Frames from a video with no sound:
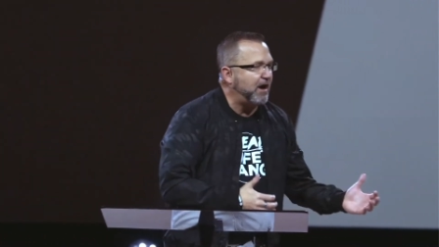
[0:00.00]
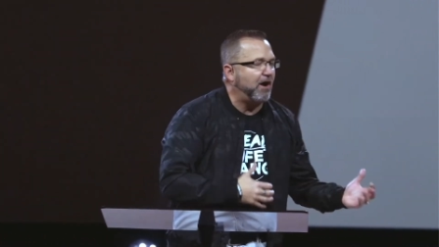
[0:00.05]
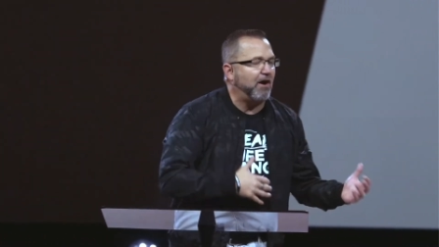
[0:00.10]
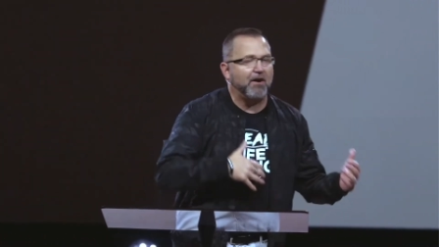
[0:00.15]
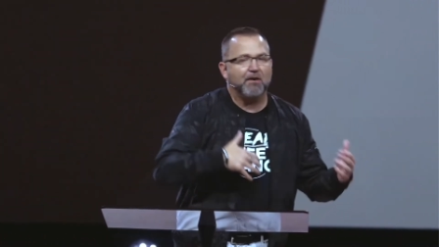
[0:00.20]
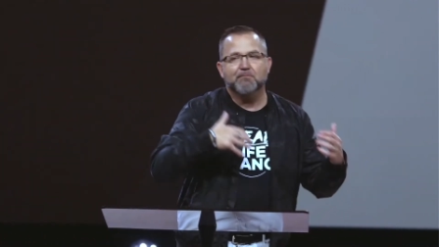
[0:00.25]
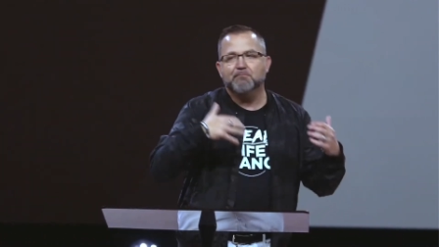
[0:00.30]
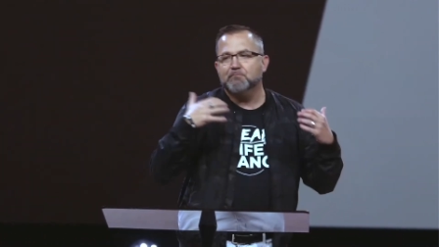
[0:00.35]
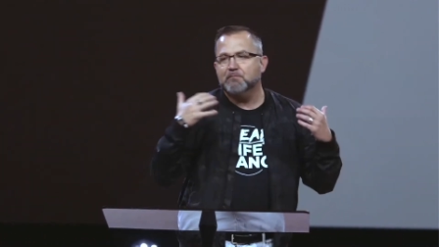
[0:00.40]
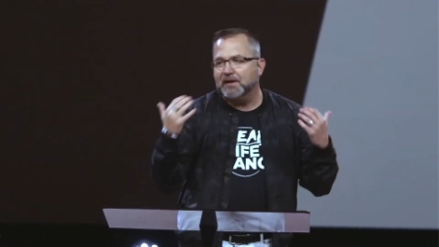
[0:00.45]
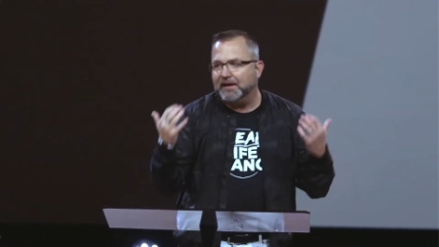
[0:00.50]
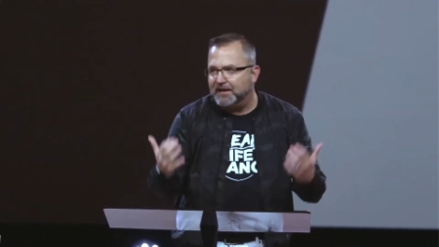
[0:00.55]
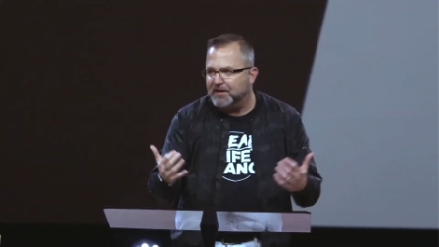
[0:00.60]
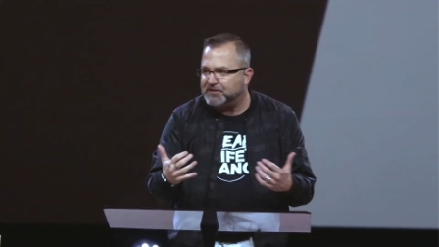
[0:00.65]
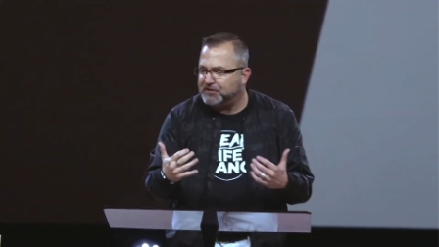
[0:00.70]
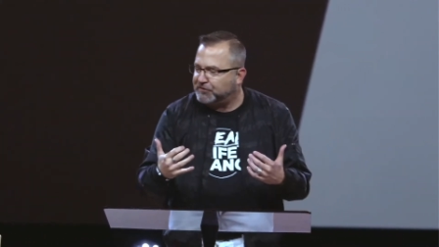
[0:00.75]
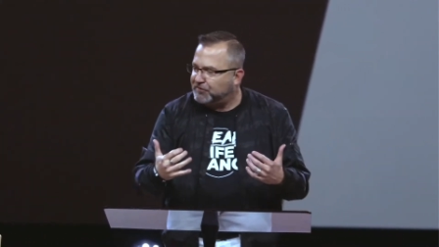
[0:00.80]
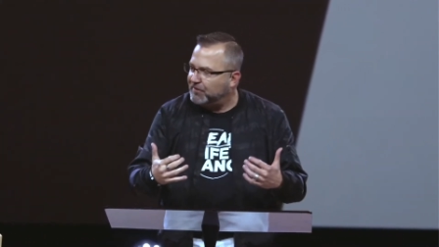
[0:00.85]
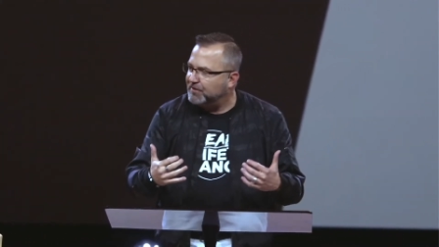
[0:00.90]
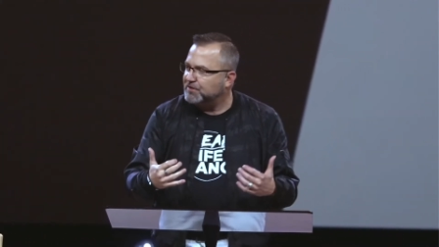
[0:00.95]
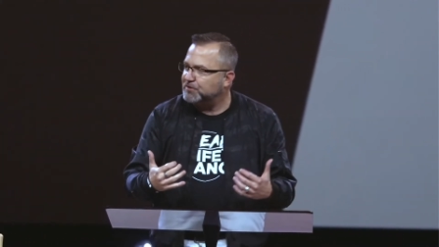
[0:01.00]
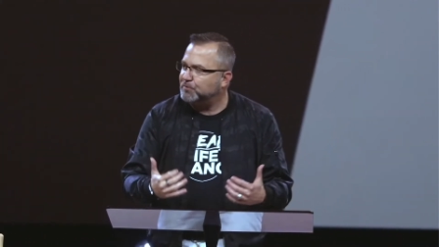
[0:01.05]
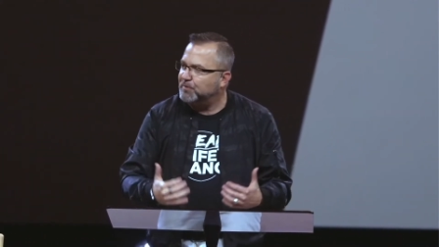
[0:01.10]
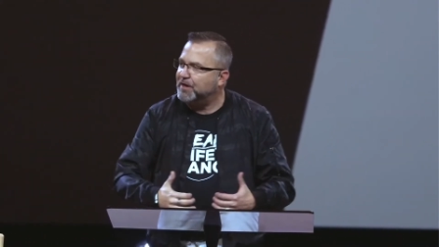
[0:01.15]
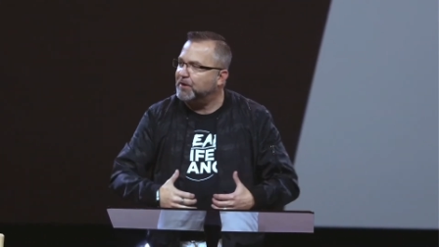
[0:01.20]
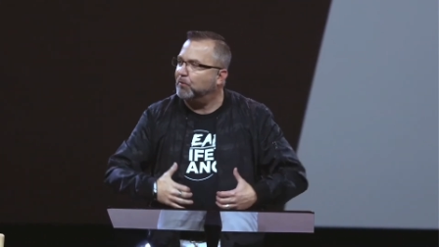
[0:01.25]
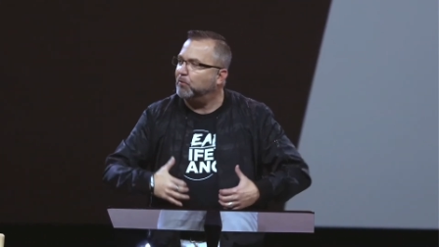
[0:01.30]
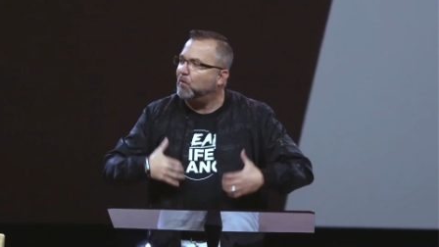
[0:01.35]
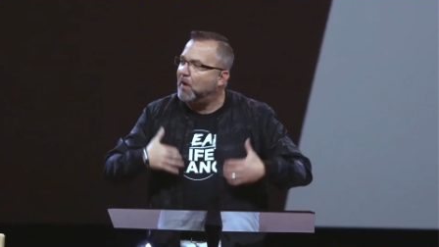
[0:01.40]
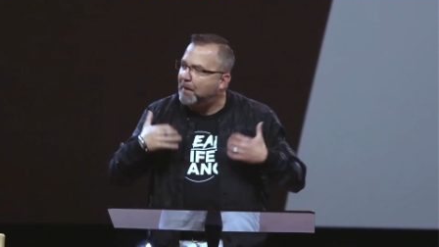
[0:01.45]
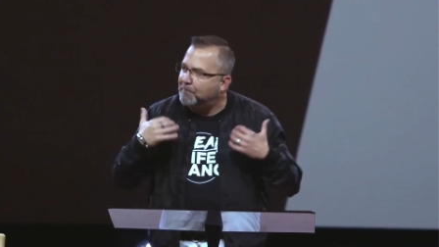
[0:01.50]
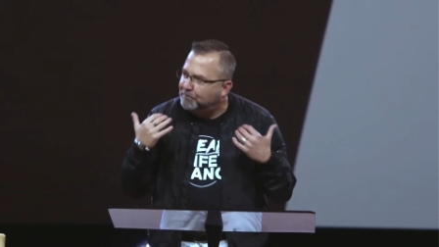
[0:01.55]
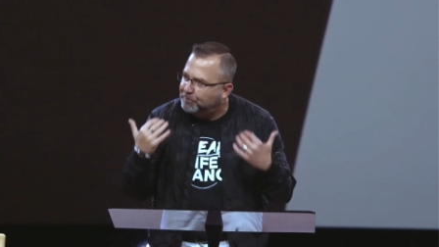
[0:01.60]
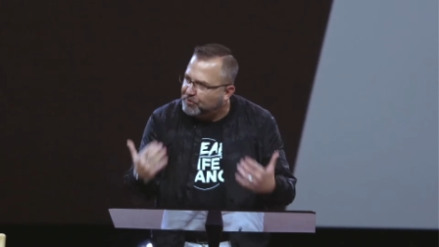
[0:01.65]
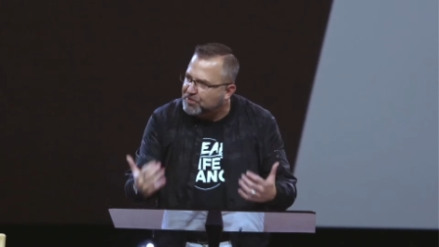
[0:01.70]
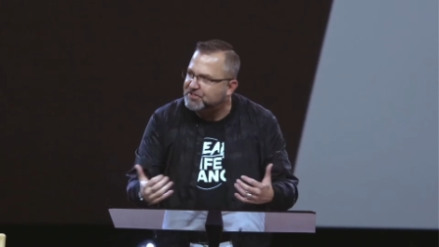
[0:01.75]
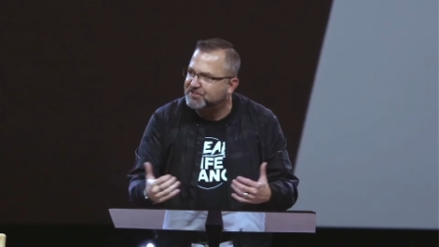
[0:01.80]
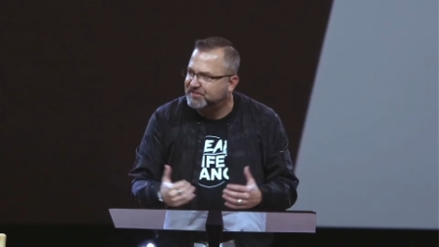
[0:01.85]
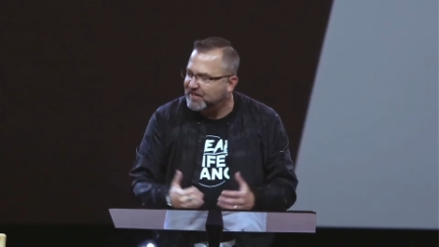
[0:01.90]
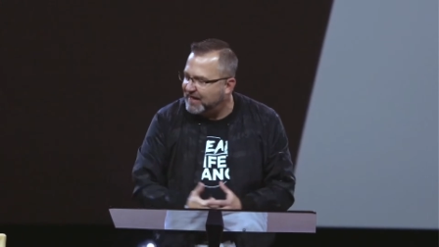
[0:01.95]
are ministers, we
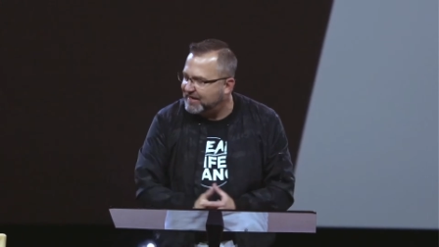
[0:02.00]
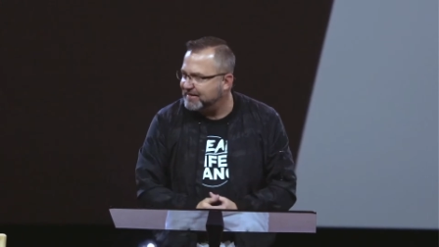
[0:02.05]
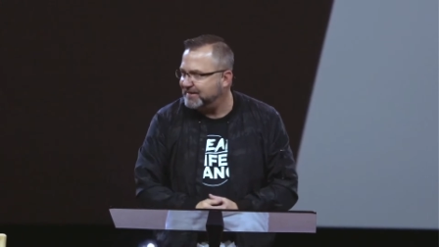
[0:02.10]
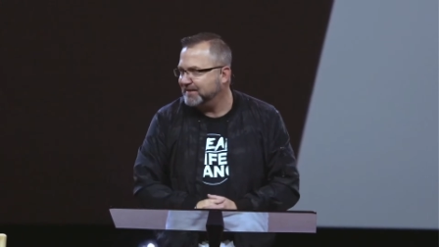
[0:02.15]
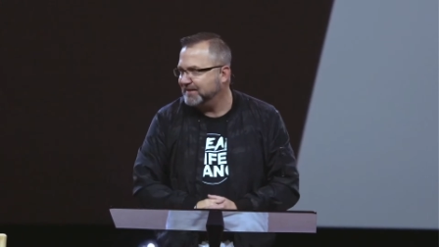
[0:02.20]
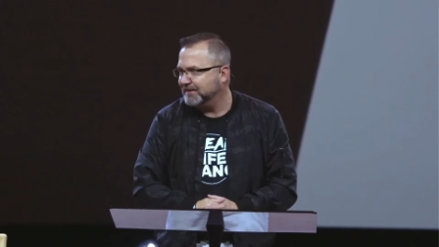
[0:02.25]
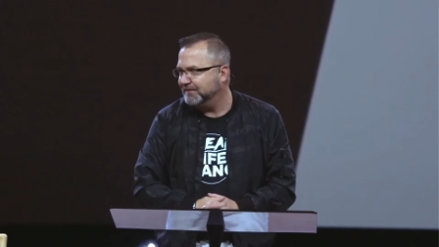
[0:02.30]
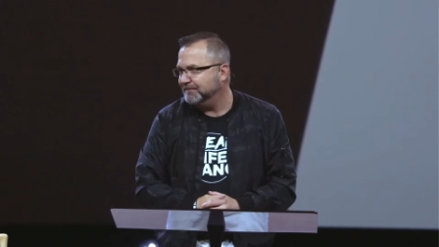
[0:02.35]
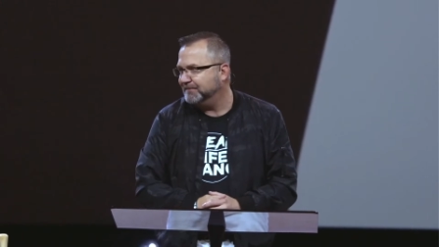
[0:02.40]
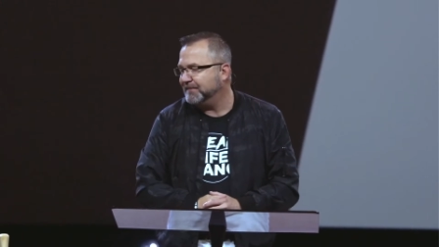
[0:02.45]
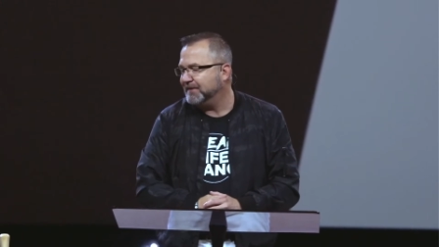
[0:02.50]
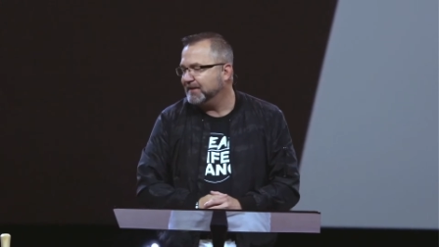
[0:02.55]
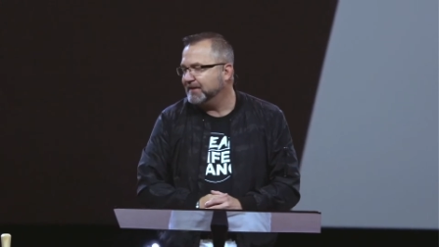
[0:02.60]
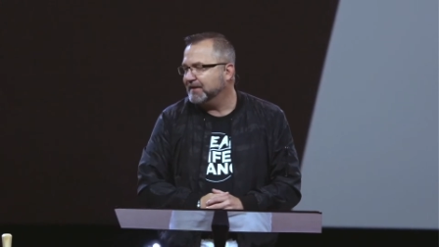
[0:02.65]
represent Him,